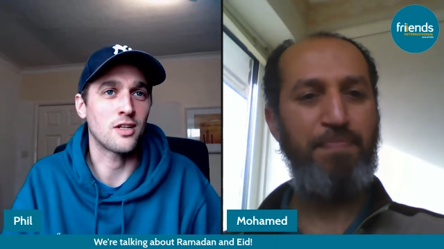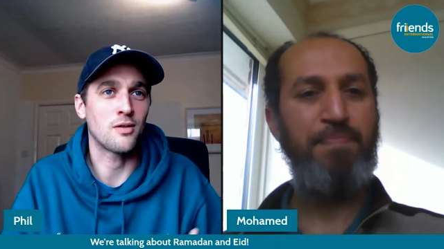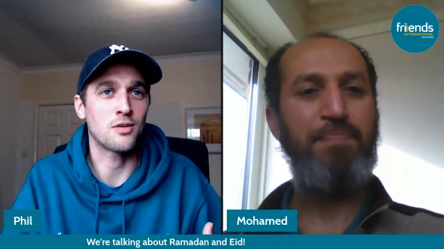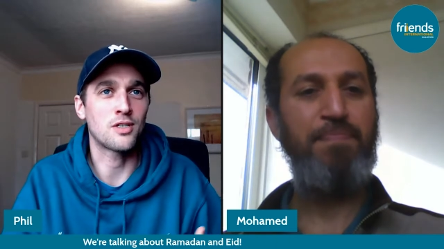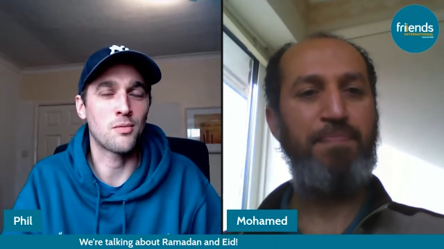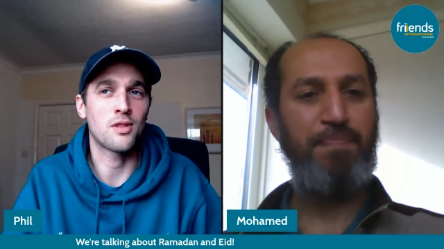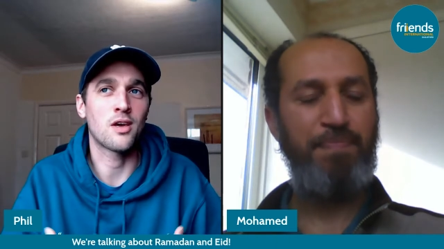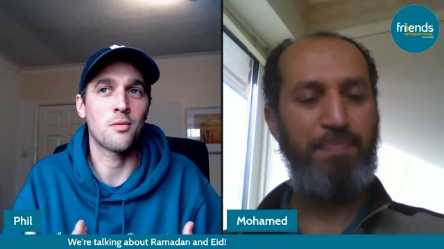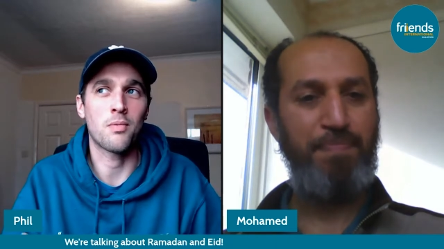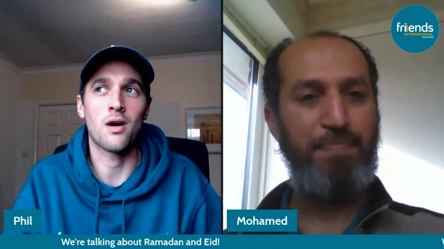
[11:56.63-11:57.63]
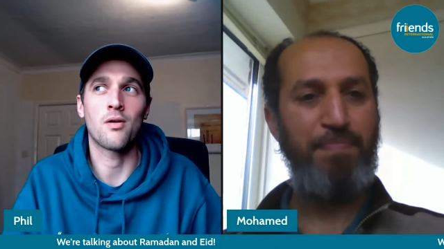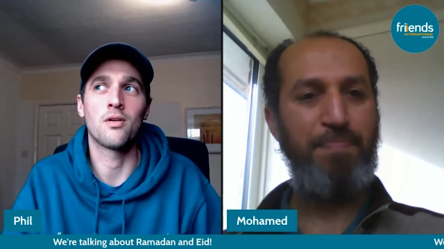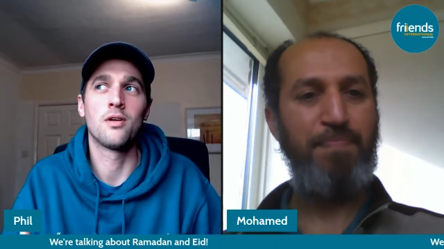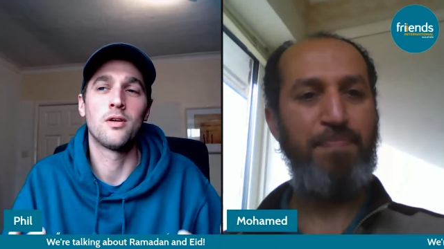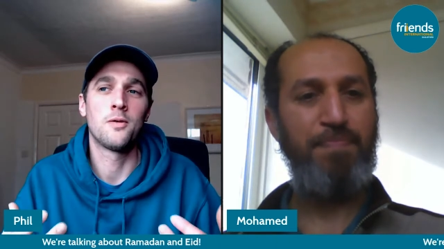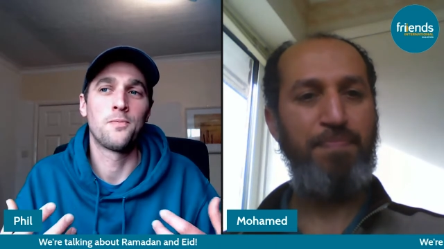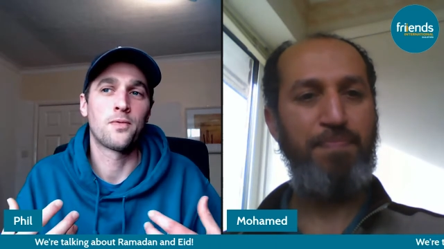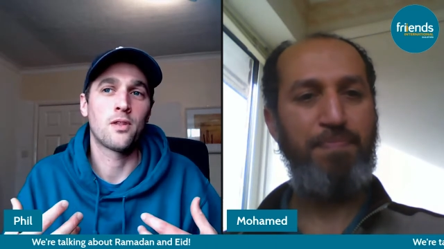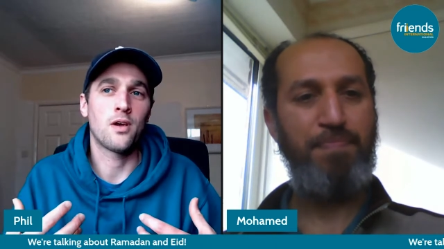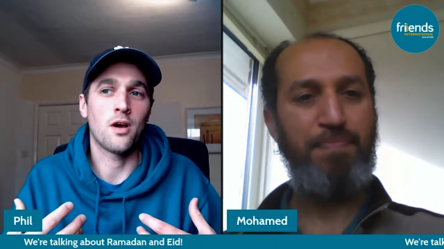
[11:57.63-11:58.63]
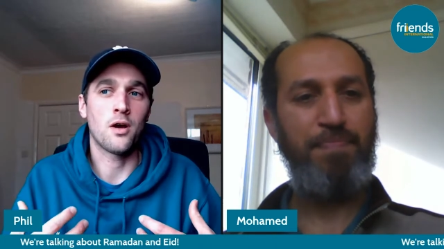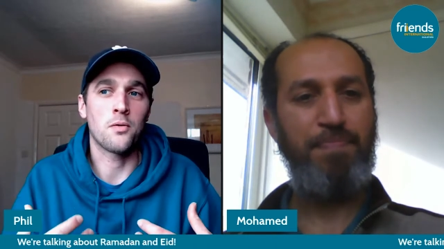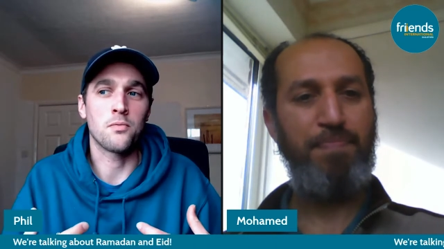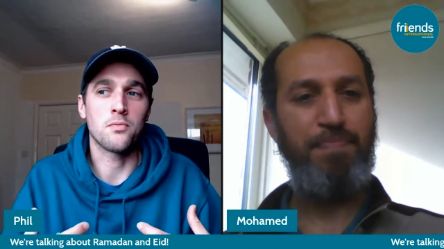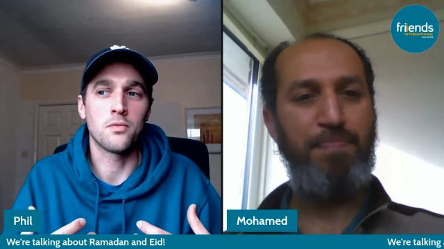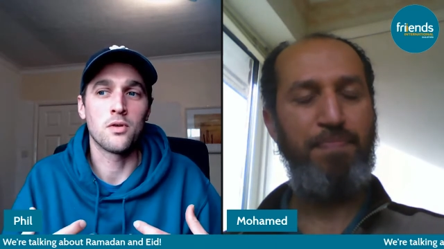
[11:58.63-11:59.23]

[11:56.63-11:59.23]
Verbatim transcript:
Speaker 1: There is something about um,